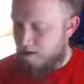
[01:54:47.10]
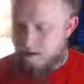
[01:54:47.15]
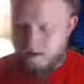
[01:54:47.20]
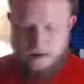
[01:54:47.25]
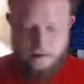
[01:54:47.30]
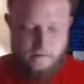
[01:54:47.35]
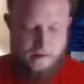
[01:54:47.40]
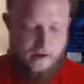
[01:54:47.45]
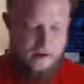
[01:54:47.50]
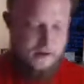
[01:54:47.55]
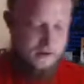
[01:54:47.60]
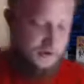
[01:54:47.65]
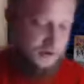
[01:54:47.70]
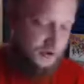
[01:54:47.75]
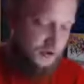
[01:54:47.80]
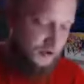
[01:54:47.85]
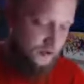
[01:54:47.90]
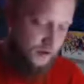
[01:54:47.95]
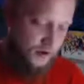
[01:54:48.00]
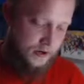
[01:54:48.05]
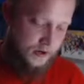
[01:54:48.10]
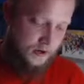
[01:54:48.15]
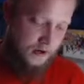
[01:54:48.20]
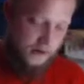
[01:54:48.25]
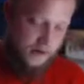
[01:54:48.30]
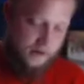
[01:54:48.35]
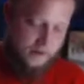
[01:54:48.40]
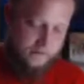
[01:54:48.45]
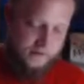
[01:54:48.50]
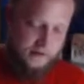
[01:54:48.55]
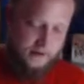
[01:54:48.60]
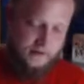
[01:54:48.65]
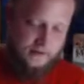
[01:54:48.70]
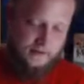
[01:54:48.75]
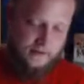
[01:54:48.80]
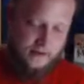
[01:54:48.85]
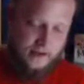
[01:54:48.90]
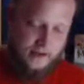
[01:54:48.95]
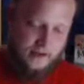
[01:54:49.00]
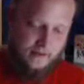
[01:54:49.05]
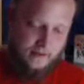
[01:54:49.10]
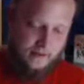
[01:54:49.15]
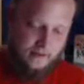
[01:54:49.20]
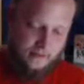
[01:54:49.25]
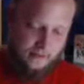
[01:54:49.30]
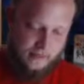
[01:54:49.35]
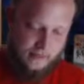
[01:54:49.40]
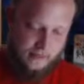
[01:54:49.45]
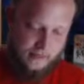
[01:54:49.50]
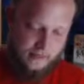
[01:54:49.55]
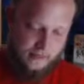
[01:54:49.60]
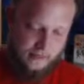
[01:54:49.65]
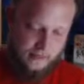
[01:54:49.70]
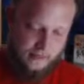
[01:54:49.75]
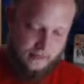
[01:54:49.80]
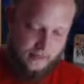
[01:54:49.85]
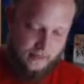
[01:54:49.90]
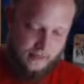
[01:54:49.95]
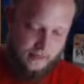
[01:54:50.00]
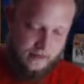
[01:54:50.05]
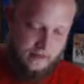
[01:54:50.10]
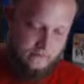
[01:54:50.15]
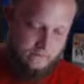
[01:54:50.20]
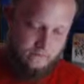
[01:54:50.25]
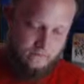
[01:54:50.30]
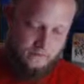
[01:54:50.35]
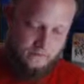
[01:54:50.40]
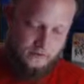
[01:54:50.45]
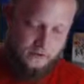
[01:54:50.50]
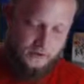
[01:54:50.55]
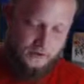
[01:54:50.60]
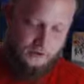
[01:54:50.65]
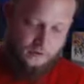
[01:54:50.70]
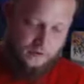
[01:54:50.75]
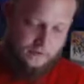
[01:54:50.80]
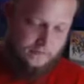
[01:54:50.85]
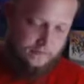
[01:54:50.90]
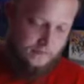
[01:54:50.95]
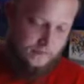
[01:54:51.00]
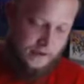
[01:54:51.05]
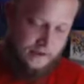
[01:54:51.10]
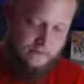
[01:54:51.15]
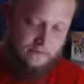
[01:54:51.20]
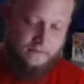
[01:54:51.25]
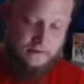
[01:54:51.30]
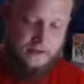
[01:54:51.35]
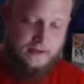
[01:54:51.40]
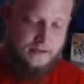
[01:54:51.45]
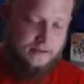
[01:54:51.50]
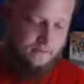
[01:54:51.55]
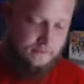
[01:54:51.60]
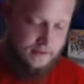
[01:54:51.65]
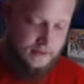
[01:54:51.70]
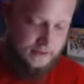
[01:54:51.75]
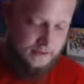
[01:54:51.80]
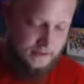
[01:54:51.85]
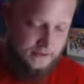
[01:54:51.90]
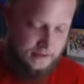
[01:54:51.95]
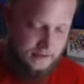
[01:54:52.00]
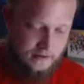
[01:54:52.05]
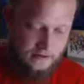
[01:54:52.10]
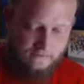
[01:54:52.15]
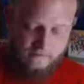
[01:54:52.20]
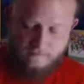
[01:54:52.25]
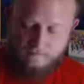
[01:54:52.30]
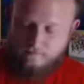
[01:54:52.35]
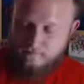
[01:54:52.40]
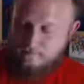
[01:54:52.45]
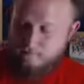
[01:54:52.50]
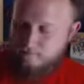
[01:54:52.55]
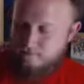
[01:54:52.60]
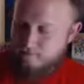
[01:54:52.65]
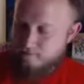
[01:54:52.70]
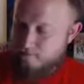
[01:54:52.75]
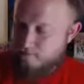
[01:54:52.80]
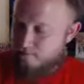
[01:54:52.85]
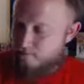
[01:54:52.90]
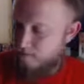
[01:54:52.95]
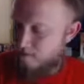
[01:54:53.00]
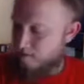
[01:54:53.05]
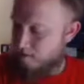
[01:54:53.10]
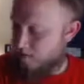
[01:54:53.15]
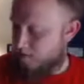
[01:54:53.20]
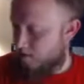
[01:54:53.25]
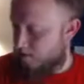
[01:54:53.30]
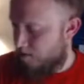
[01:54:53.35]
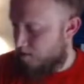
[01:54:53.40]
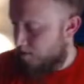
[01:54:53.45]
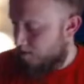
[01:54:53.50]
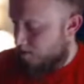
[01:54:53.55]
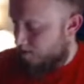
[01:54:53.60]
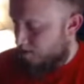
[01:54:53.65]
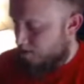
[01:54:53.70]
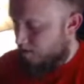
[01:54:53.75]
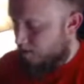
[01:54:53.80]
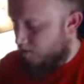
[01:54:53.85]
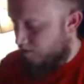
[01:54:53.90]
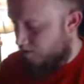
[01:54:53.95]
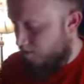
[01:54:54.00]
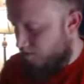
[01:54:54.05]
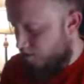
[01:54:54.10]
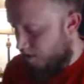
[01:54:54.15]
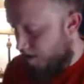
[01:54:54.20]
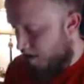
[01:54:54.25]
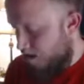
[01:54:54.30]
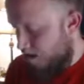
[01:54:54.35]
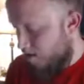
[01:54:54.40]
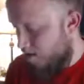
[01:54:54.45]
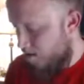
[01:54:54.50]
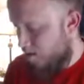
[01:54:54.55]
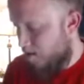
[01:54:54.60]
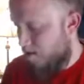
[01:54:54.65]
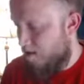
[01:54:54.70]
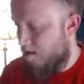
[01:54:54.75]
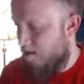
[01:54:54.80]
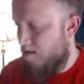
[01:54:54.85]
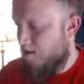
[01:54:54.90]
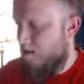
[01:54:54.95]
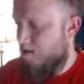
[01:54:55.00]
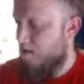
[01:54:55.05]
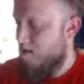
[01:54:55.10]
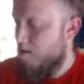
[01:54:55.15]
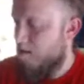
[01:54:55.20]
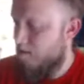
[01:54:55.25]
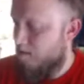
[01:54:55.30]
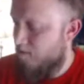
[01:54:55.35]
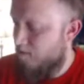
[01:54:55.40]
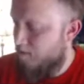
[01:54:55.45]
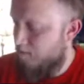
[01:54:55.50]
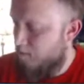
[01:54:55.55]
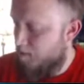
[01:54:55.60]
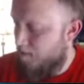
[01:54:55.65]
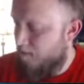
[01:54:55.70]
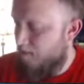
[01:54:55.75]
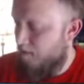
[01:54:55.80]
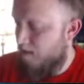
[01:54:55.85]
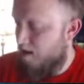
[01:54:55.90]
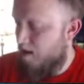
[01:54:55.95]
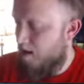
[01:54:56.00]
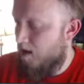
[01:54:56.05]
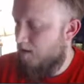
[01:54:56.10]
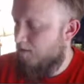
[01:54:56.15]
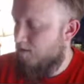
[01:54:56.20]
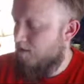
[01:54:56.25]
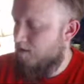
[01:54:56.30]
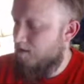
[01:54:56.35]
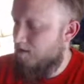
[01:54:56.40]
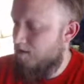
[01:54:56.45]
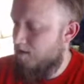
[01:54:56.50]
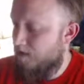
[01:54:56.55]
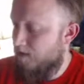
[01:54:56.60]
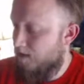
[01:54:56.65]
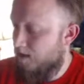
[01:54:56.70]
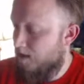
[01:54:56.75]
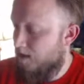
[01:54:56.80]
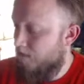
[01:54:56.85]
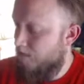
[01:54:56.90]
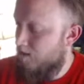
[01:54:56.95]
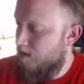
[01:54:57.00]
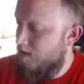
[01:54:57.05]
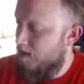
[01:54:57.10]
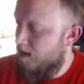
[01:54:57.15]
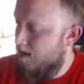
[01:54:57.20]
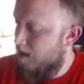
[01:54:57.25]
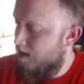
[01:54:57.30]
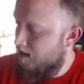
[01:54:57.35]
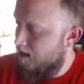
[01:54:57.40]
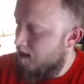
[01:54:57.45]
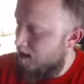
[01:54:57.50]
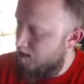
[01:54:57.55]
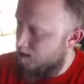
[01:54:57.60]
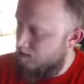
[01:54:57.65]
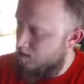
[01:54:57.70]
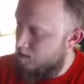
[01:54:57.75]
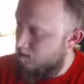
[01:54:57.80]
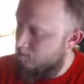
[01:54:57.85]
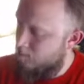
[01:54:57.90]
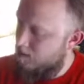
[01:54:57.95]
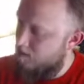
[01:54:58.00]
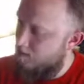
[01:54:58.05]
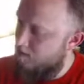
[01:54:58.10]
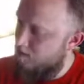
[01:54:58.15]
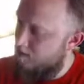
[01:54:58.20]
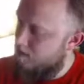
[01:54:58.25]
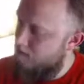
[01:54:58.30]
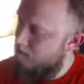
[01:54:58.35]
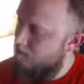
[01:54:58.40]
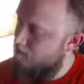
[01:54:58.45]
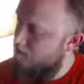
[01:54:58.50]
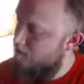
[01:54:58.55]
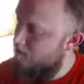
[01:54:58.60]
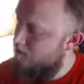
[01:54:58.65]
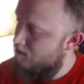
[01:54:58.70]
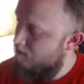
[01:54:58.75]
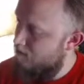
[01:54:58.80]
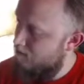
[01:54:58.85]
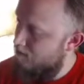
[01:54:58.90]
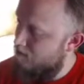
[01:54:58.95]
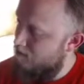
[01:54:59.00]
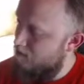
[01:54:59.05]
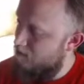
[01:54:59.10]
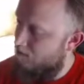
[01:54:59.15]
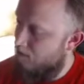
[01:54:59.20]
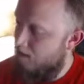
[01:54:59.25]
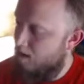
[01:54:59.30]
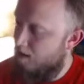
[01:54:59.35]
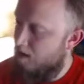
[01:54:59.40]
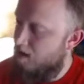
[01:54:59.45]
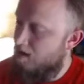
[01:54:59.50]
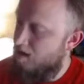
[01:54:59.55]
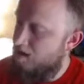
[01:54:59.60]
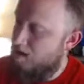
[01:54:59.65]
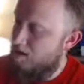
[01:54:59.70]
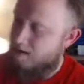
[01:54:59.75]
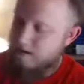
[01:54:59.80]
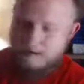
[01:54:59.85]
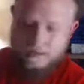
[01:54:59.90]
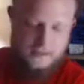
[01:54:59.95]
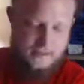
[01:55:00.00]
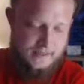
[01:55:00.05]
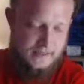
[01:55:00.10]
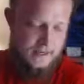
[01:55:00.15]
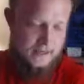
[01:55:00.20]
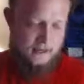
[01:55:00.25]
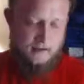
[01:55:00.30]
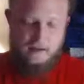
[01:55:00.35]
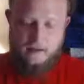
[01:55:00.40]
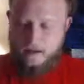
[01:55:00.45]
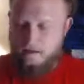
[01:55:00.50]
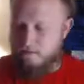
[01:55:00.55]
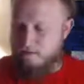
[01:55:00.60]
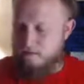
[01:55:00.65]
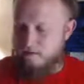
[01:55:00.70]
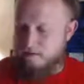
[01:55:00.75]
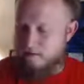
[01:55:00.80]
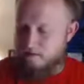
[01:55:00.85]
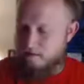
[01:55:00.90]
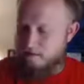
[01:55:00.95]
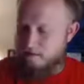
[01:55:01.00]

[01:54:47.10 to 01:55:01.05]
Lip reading: and we can destroy a card because of that. We'll destroy Flight Wings here. So that's 3, 4, 5, 6, 7, 8, 9. Are you a hero? You are. 10, 11.